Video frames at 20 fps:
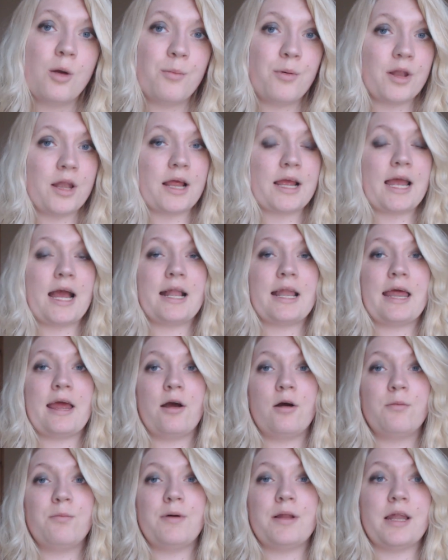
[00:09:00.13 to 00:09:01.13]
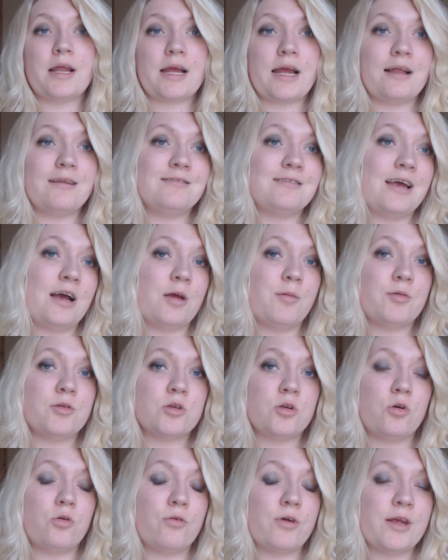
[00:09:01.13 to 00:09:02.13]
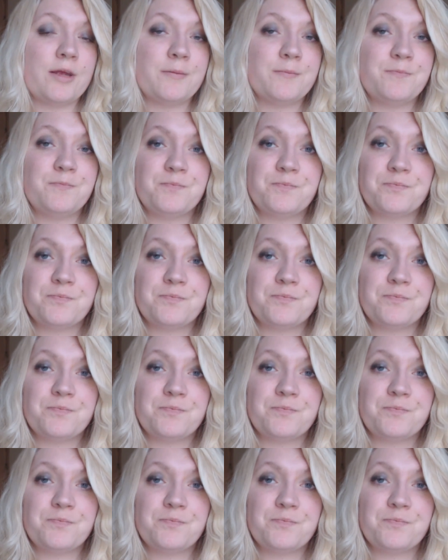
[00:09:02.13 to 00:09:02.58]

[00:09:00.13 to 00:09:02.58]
but I can help and I can tell you my story.